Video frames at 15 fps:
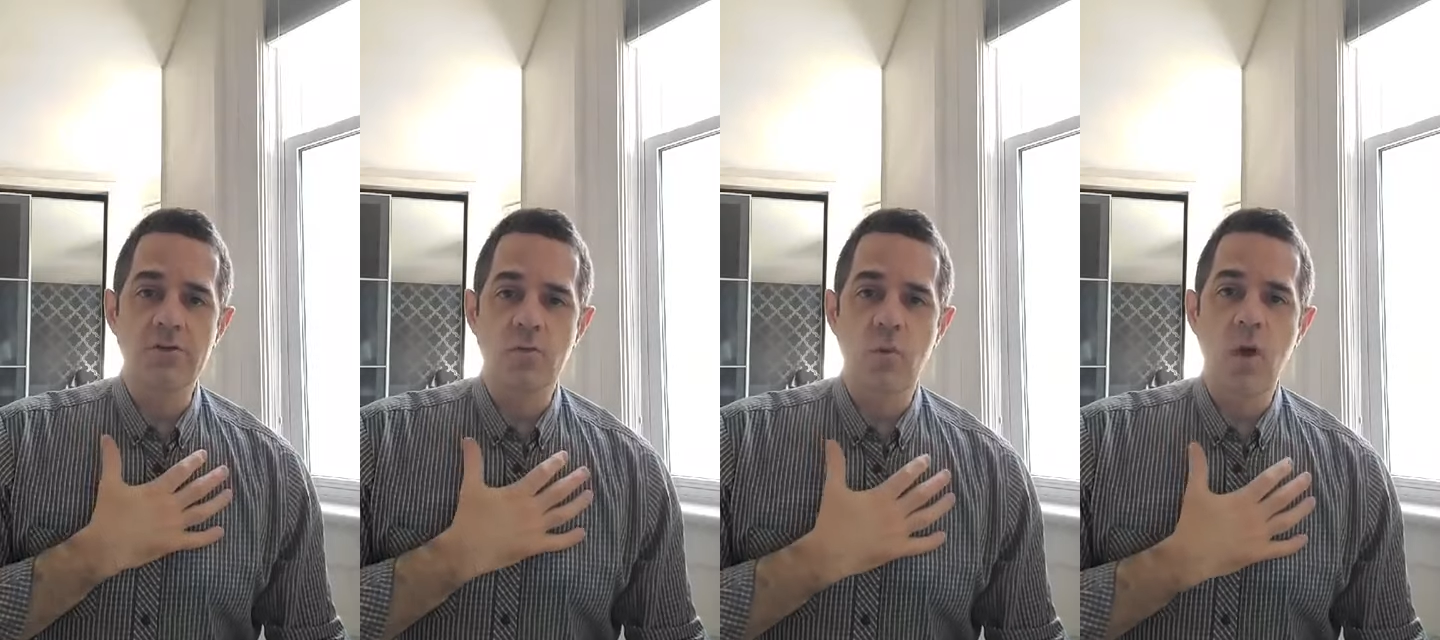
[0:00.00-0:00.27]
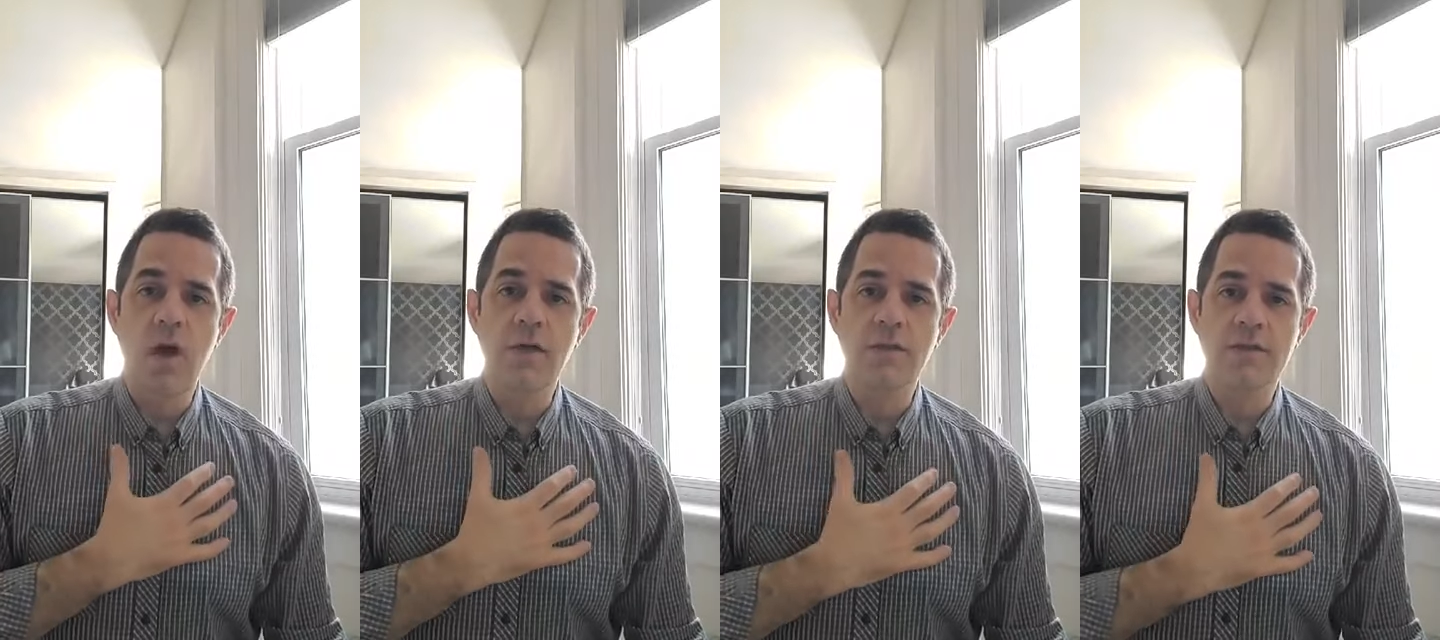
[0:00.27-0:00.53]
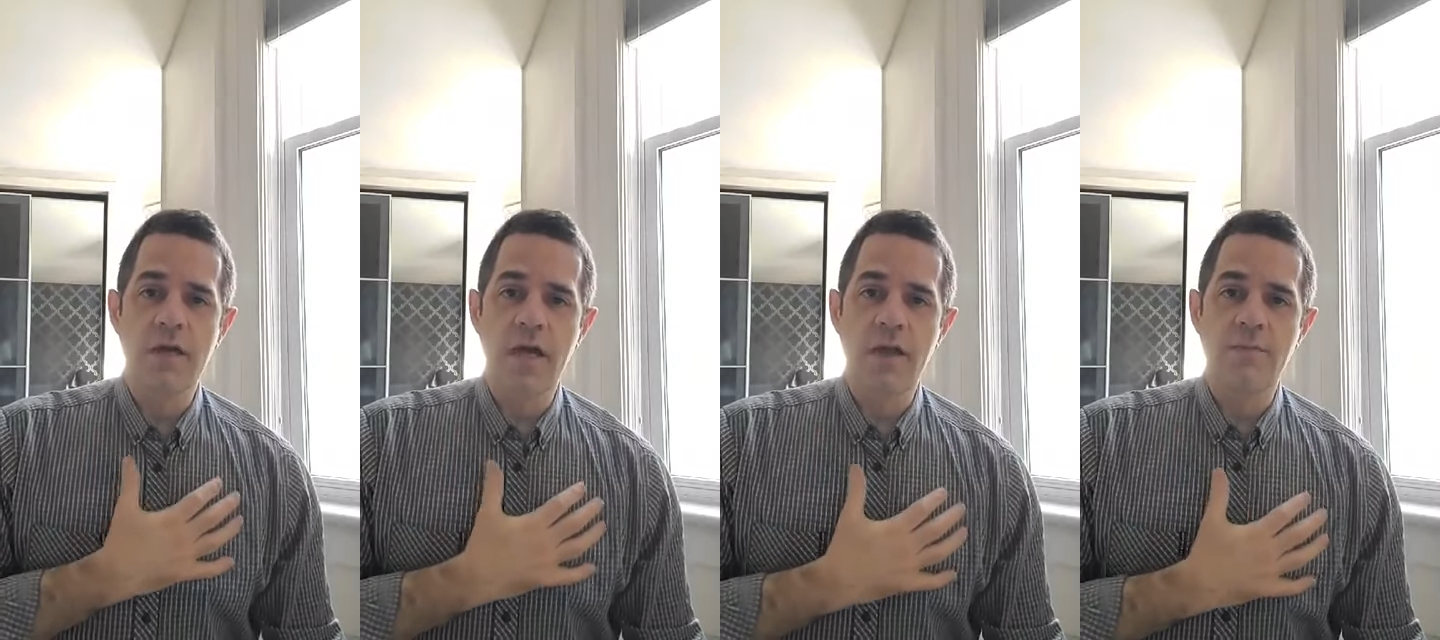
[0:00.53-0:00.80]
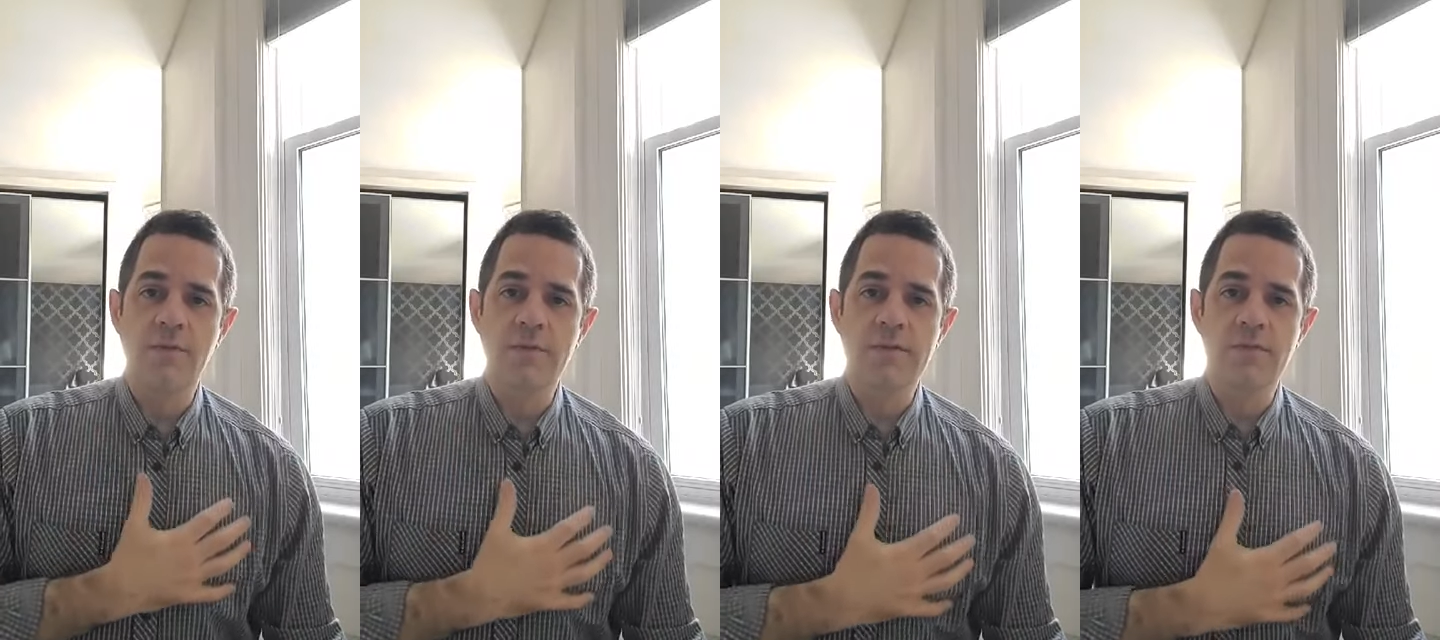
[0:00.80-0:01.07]
or wall
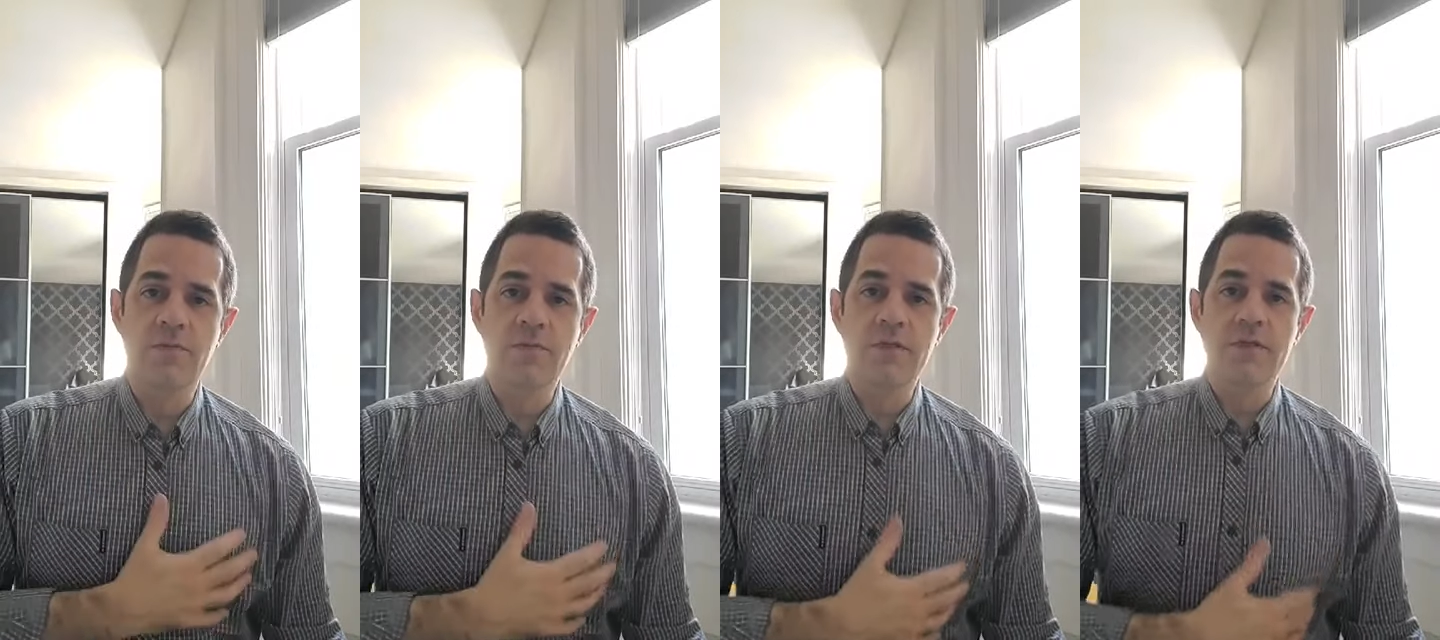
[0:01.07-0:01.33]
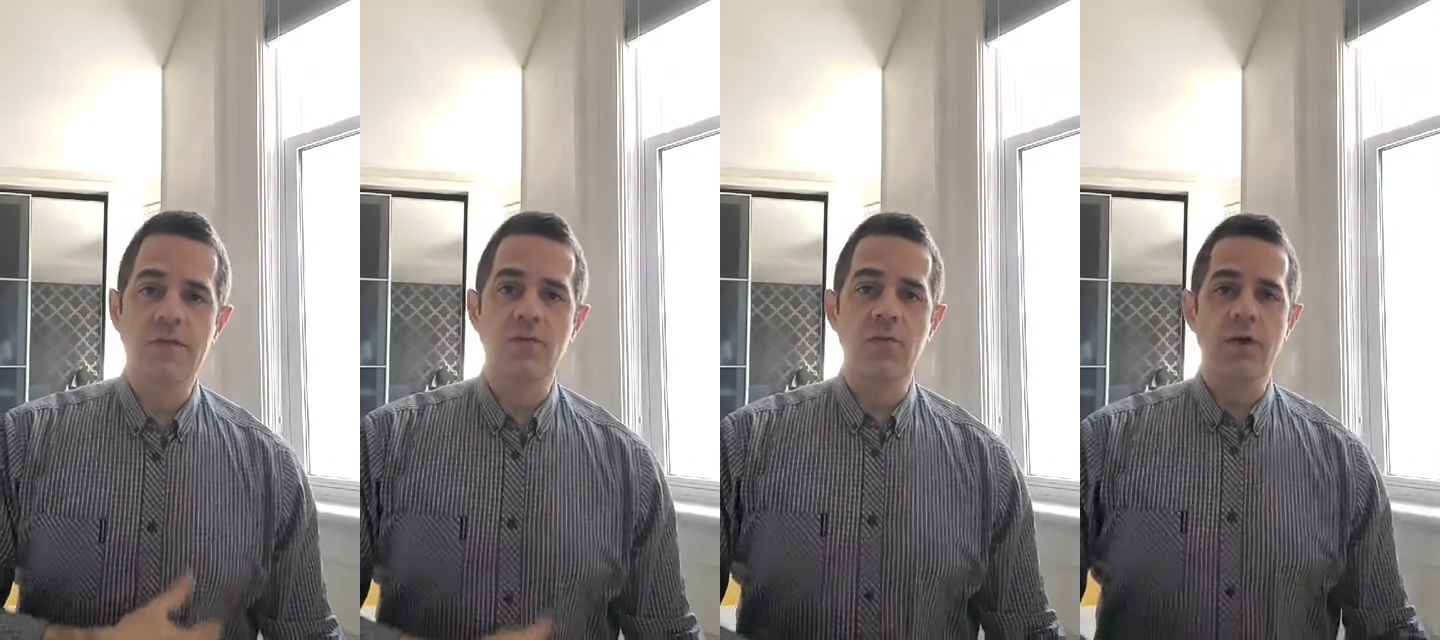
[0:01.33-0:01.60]
diamonds that we did,